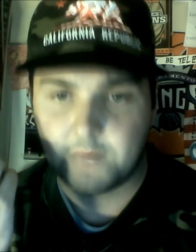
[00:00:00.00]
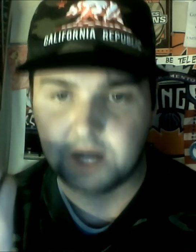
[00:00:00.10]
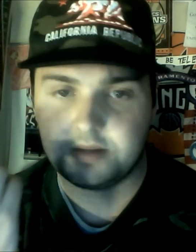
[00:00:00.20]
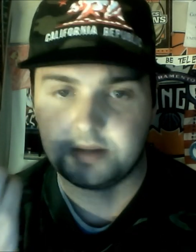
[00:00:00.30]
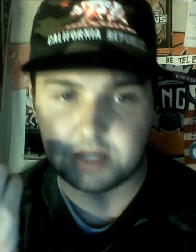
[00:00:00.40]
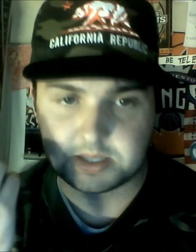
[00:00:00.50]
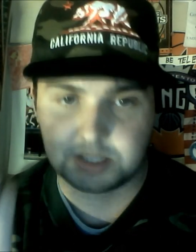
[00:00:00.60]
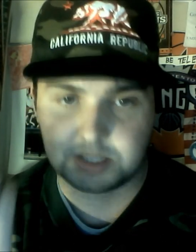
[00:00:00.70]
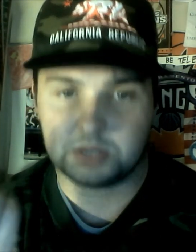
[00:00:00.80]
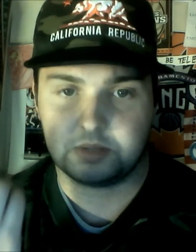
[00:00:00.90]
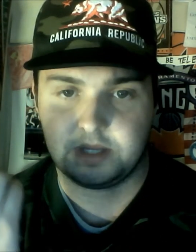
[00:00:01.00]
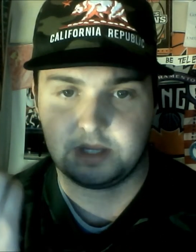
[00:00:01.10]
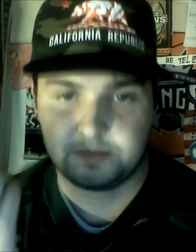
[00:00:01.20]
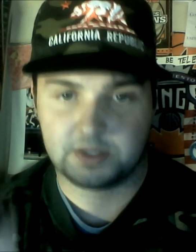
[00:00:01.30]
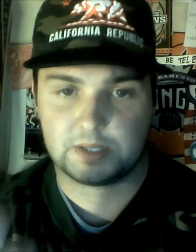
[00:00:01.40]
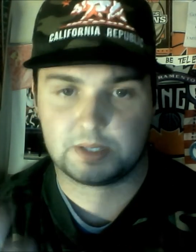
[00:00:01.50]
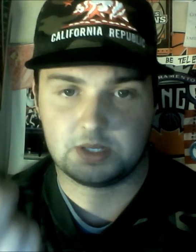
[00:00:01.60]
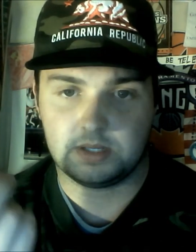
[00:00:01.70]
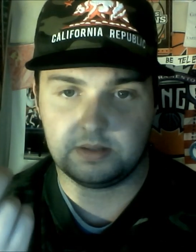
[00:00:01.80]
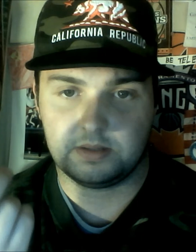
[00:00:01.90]
but essentially
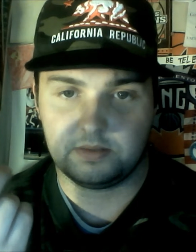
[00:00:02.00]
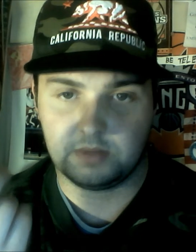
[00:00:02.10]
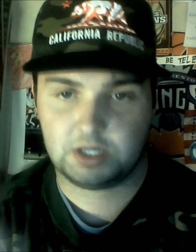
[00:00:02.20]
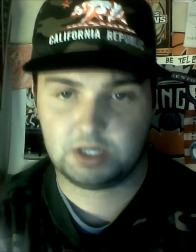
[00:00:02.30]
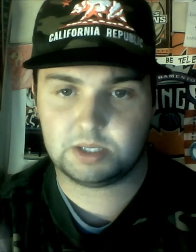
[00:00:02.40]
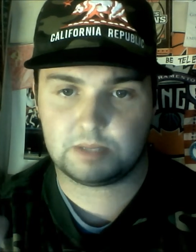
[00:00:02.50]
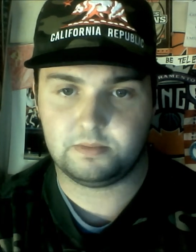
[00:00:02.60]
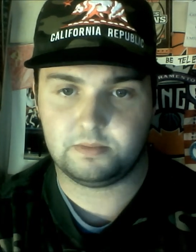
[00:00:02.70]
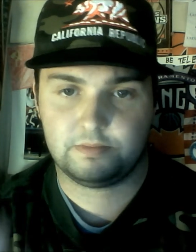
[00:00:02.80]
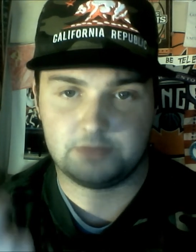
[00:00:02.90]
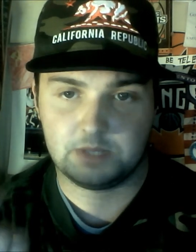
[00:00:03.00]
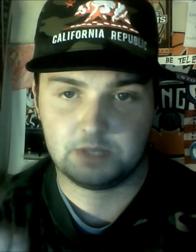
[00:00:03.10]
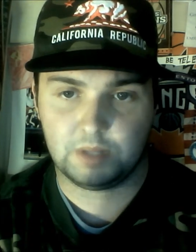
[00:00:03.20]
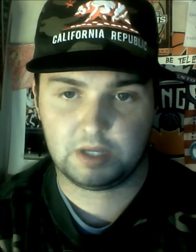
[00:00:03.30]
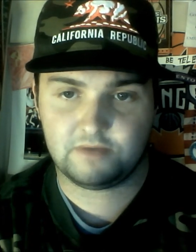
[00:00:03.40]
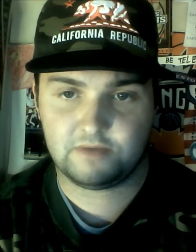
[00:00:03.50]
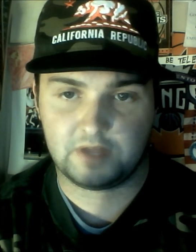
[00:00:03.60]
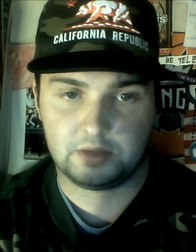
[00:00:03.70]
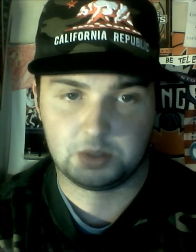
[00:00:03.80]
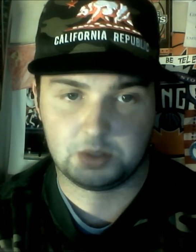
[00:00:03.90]
this leads to believe
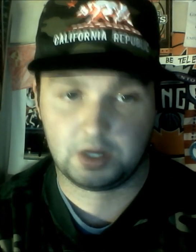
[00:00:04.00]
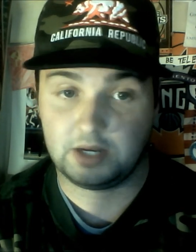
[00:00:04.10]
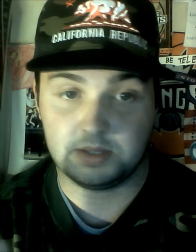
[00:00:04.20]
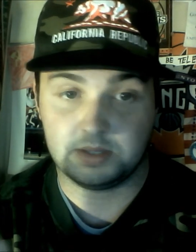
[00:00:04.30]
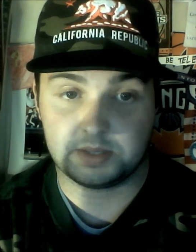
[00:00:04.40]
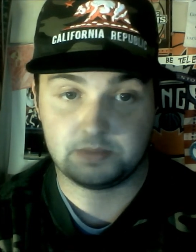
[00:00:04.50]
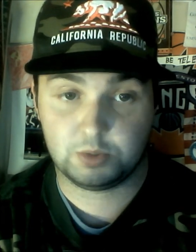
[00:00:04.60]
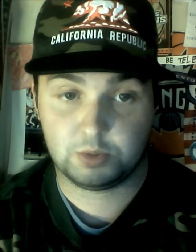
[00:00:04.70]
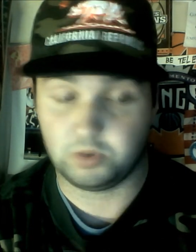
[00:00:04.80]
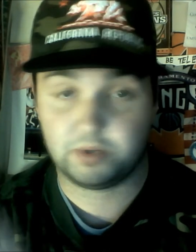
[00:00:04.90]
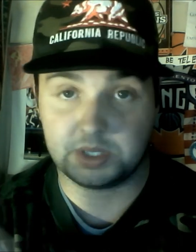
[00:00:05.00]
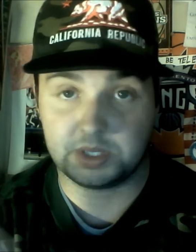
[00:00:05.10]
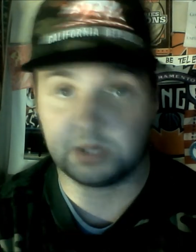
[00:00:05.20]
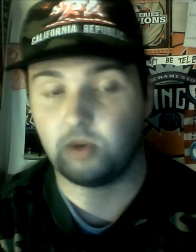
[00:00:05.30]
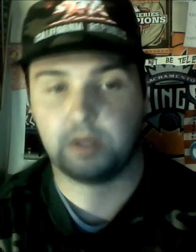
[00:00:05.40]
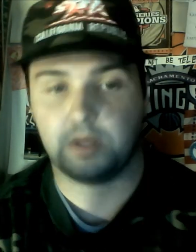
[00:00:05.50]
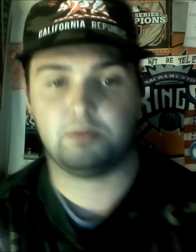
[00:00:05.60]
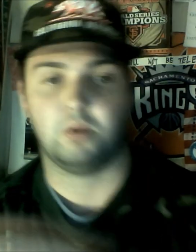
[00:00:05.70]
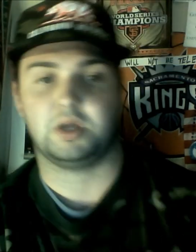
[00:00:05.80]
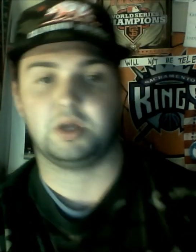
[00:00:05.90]
that Drain is really slowly
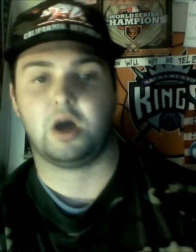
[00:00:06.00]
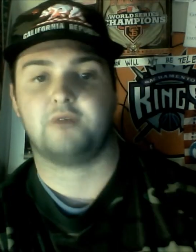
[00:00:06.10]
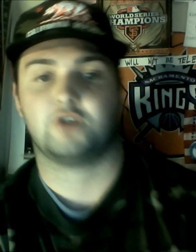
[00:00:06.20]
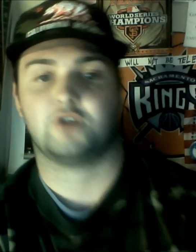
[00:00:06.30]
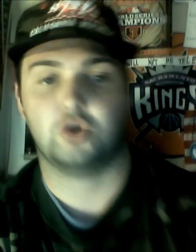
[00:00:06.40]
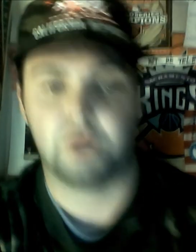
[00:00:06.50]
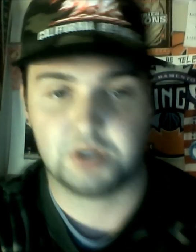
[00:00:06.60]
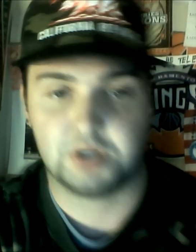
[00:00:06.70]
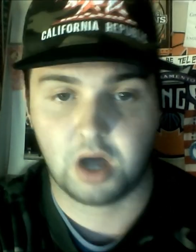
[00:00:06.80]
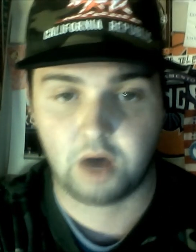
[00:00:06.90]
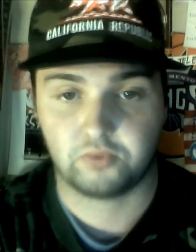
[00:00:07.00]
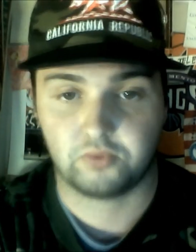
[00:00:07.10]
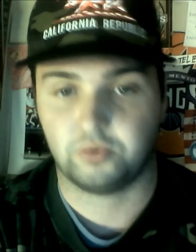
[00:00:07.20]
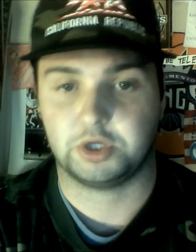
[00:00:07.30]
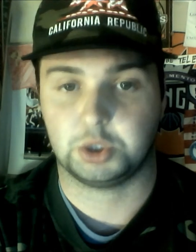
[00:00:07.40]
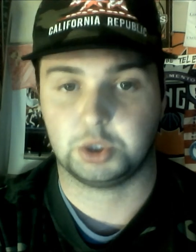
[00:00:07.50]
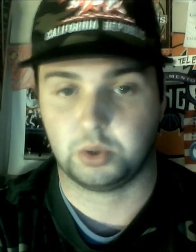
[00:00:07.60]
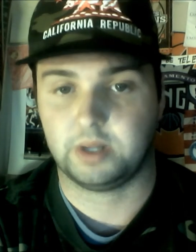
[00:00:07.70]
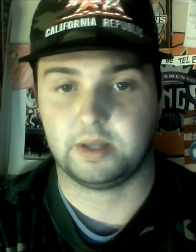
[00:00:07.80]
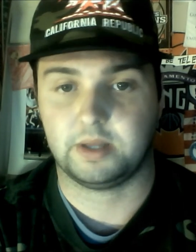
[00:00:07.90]
pulling off a coup d'etat, ruling
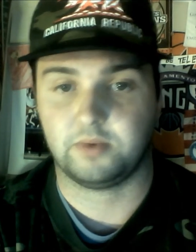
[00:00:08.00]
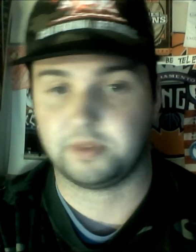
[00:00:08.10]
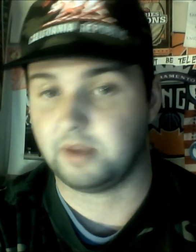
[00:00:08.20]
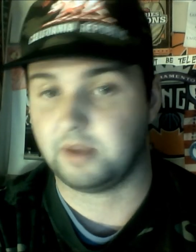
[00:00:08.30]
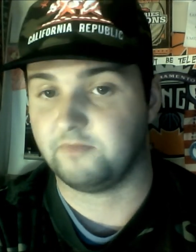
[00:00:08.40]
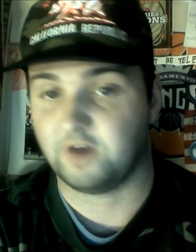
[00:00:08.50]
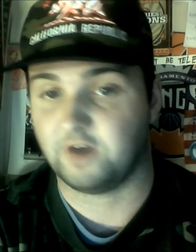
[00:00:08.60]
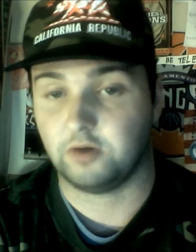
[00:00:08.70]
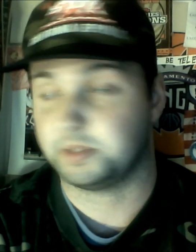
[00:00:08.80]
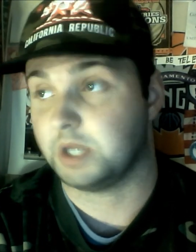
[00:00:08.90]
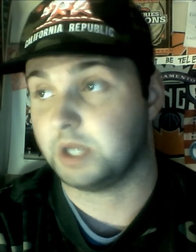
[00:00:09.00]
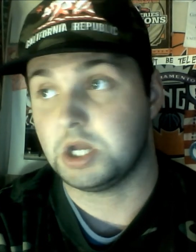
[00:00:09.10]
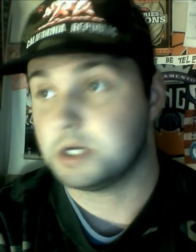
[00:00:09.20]
jointly with Tim Phelps,